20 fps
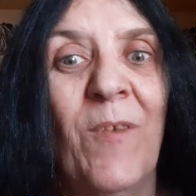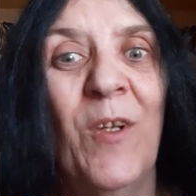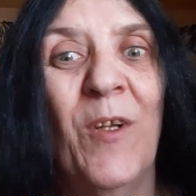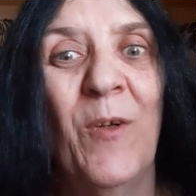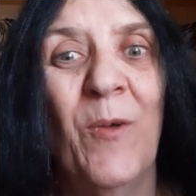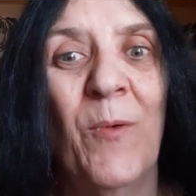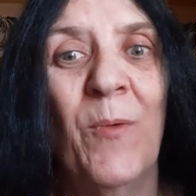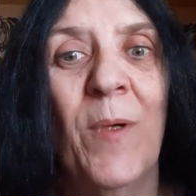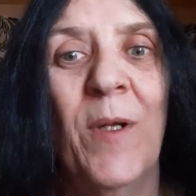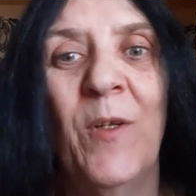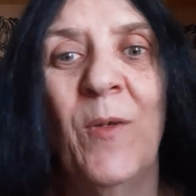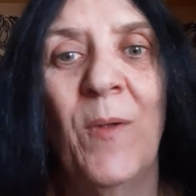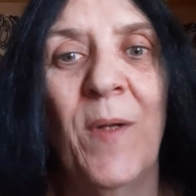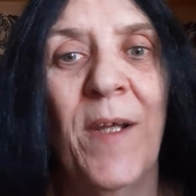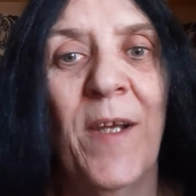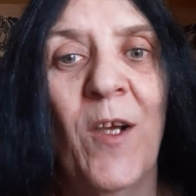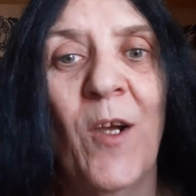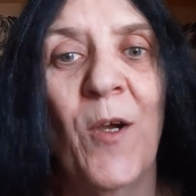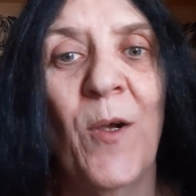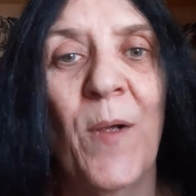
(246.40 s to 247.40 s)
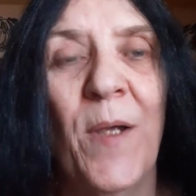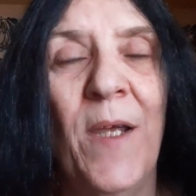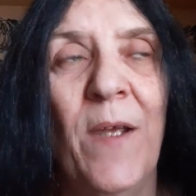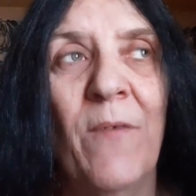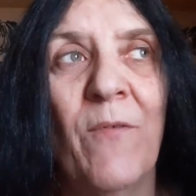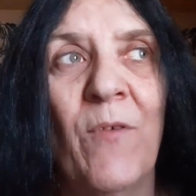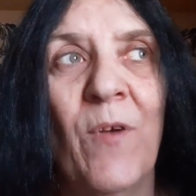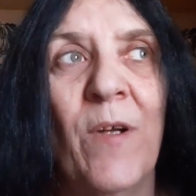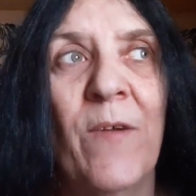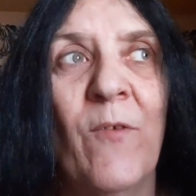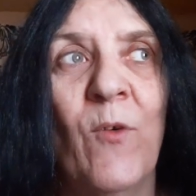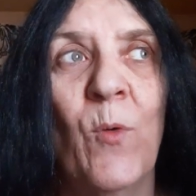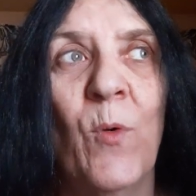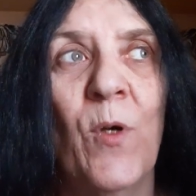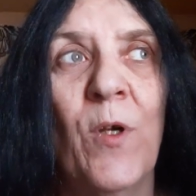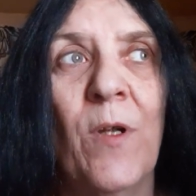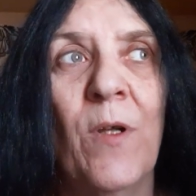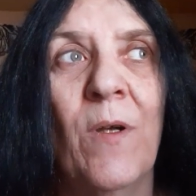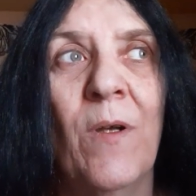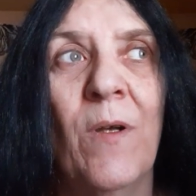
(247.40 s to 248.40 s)
you know, I don't like R-E in front of a
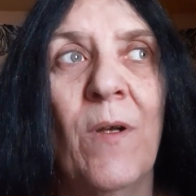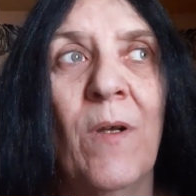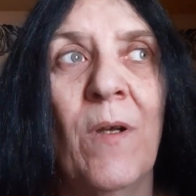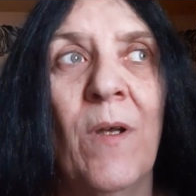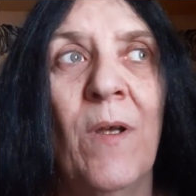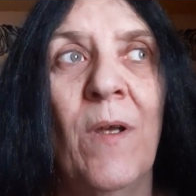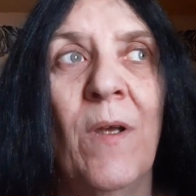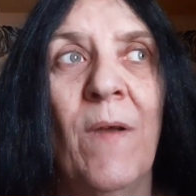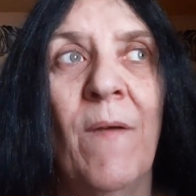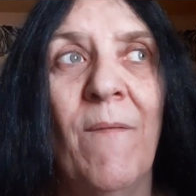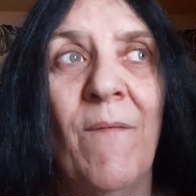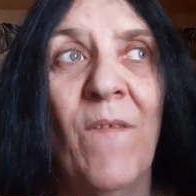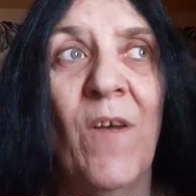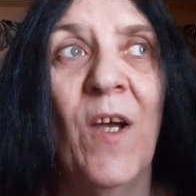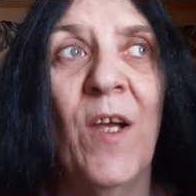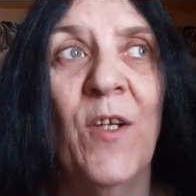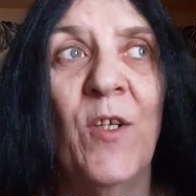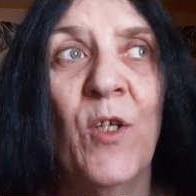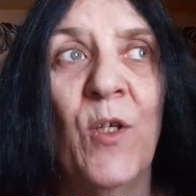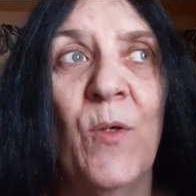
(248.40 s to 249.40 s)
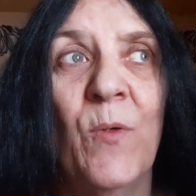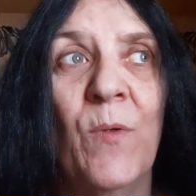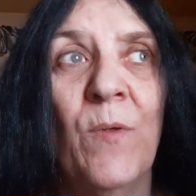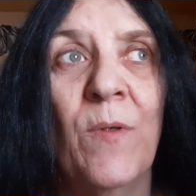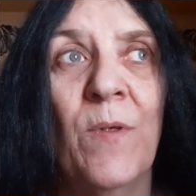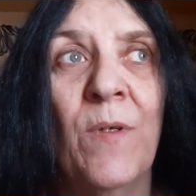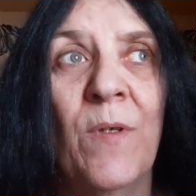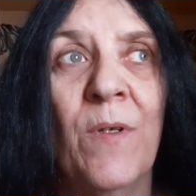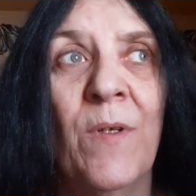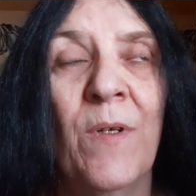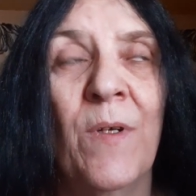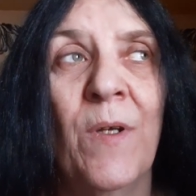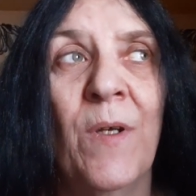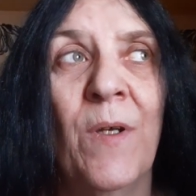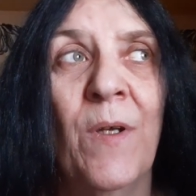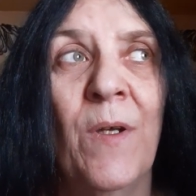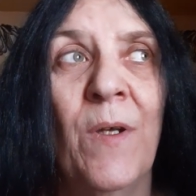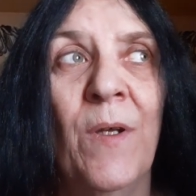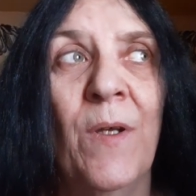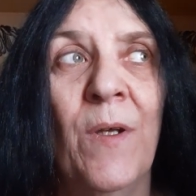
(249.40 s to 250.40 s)
word. Fine-tune.
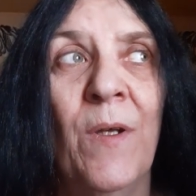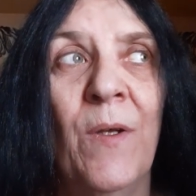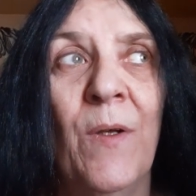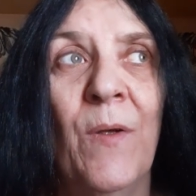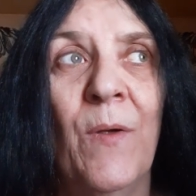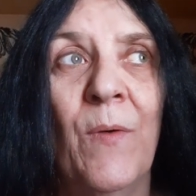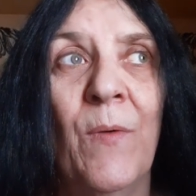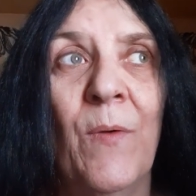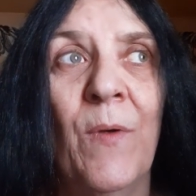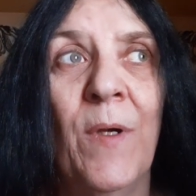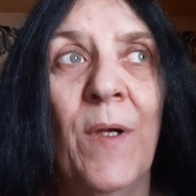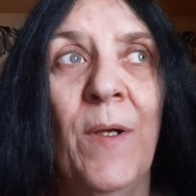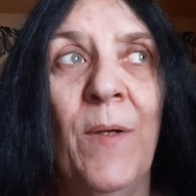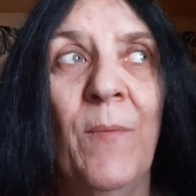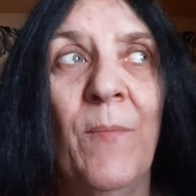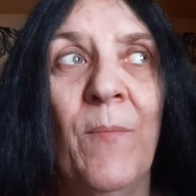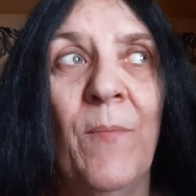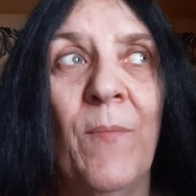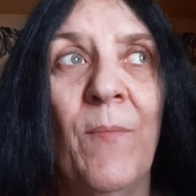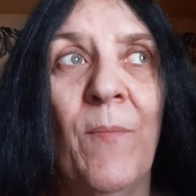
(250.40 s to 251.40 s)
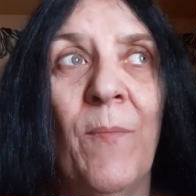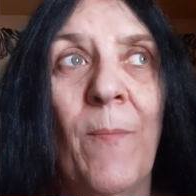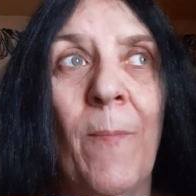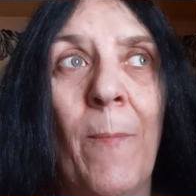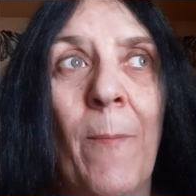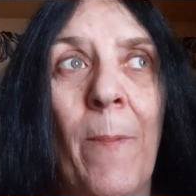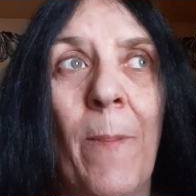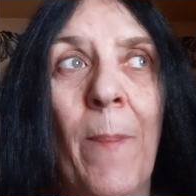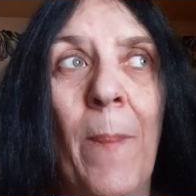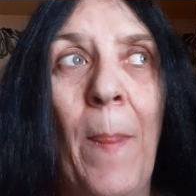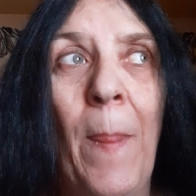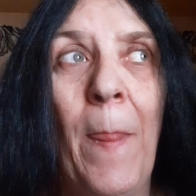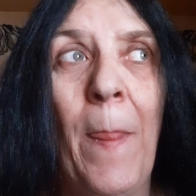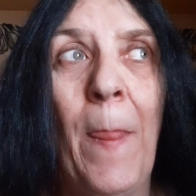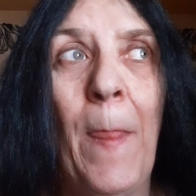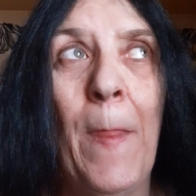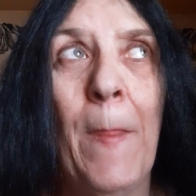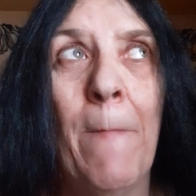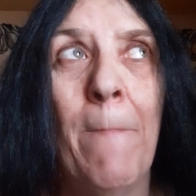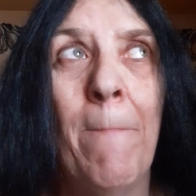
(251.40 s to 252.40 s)
Right?
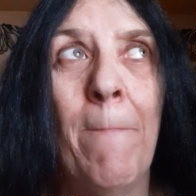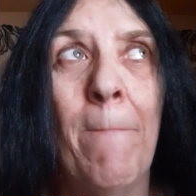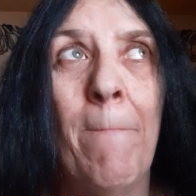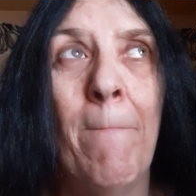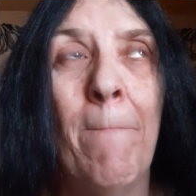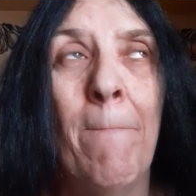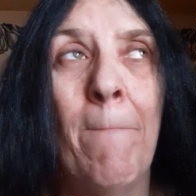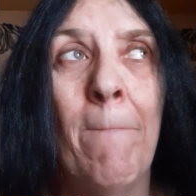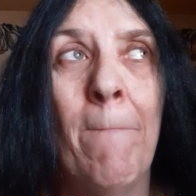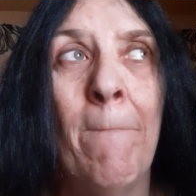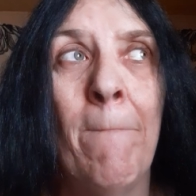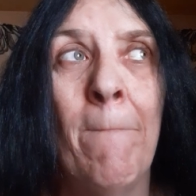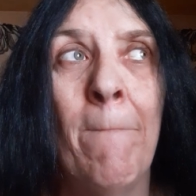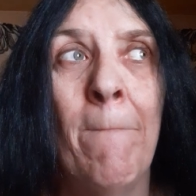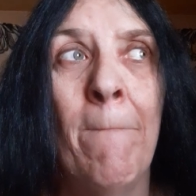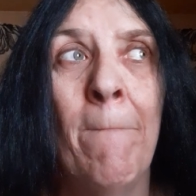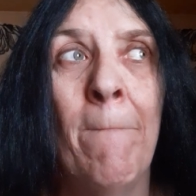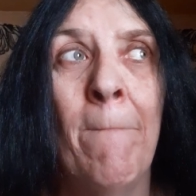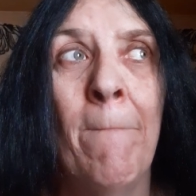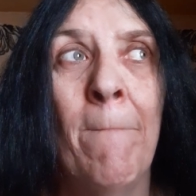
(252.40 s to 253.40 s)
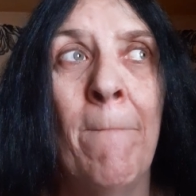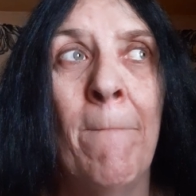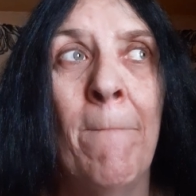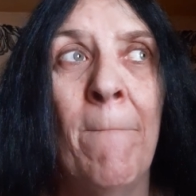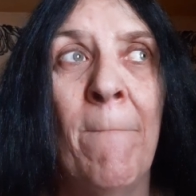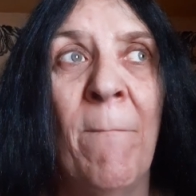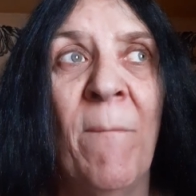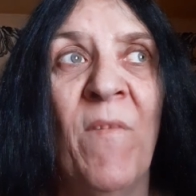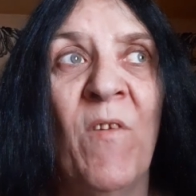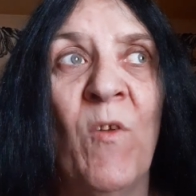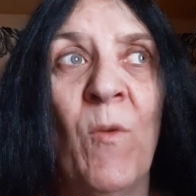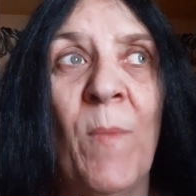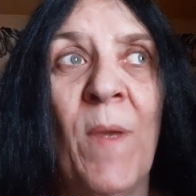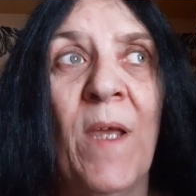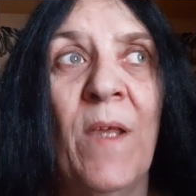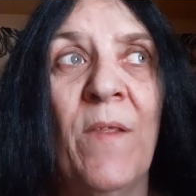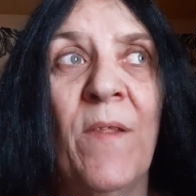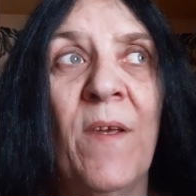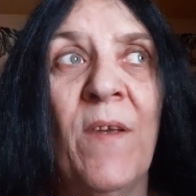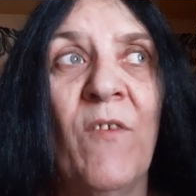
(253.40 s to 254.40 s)
To
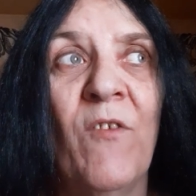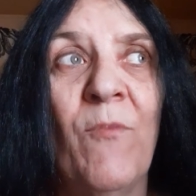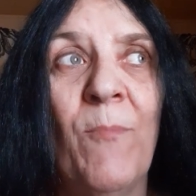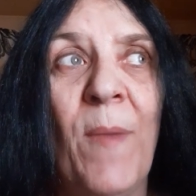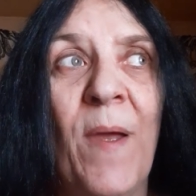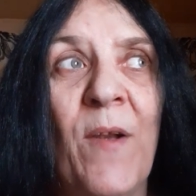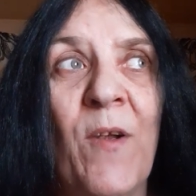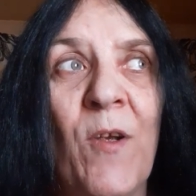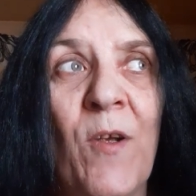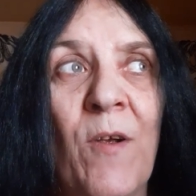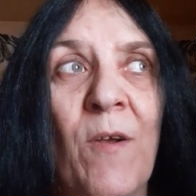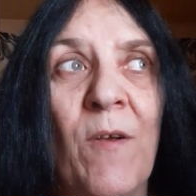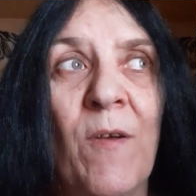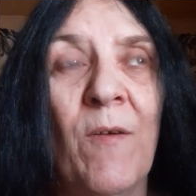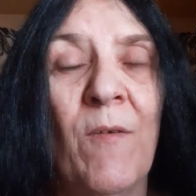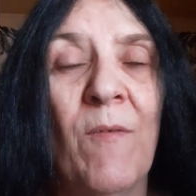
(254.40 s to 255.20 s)
make things better.